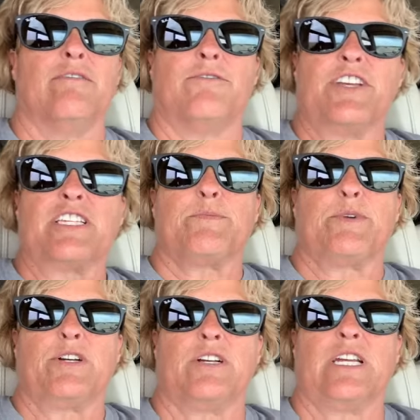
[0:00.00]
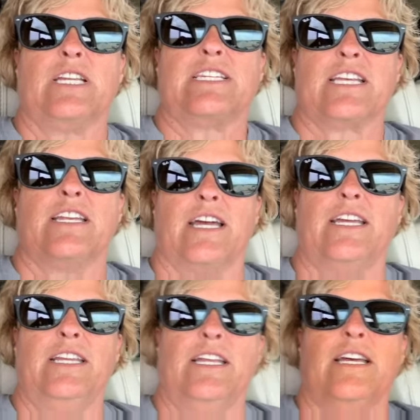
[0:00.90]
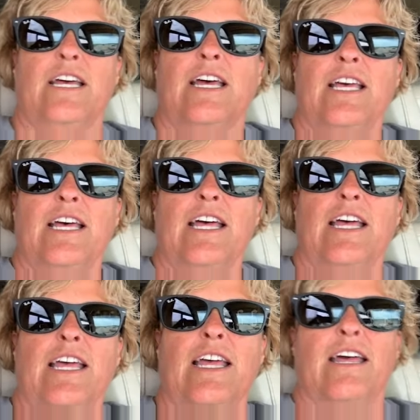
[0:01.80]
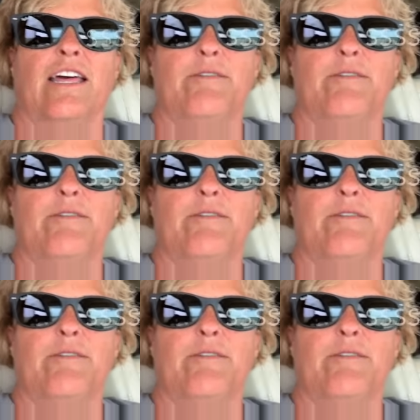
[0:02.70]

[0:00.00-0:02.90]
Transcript: Vicksburg tonight. And